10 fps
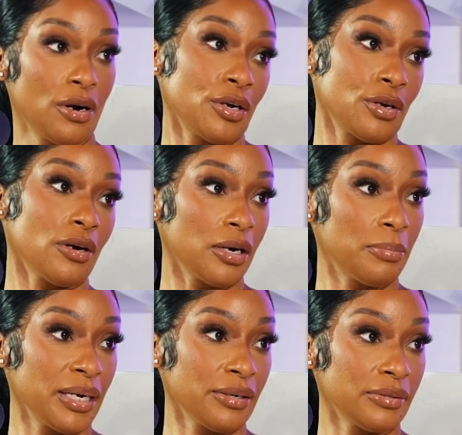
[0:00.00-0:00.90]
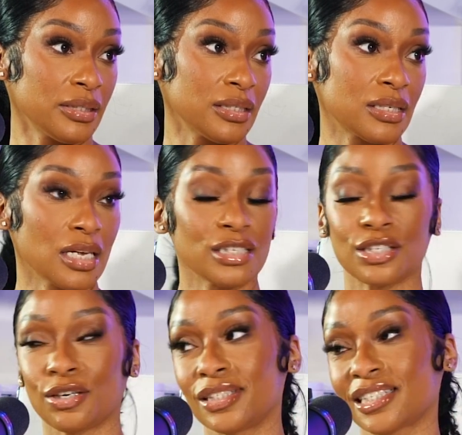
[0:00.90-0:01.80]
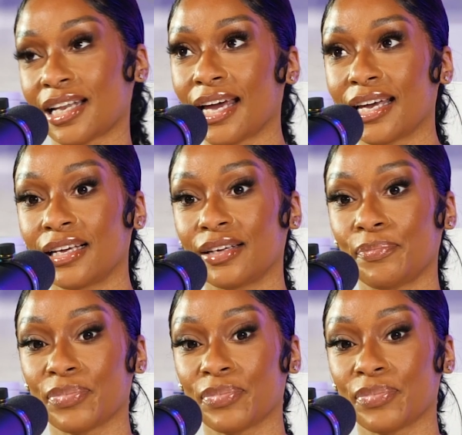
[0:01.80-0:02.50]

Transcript: on your appearance. So it's like